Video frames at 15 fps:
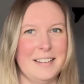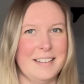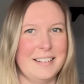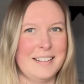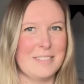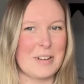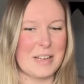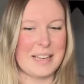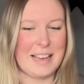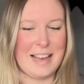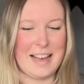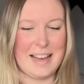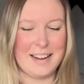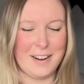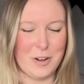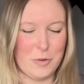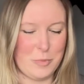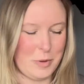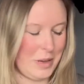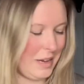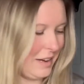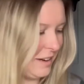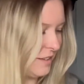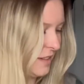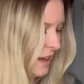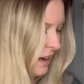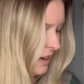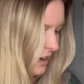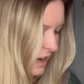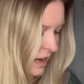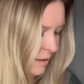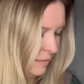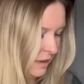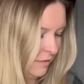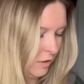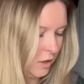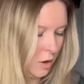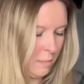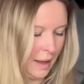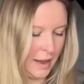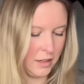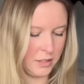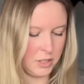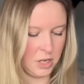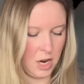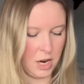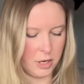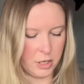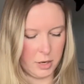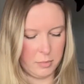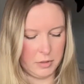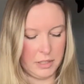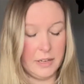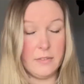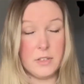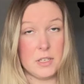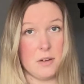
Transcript: oh my cat, I hope you can't hear that. Even though Madeline Tosh, I believe, is an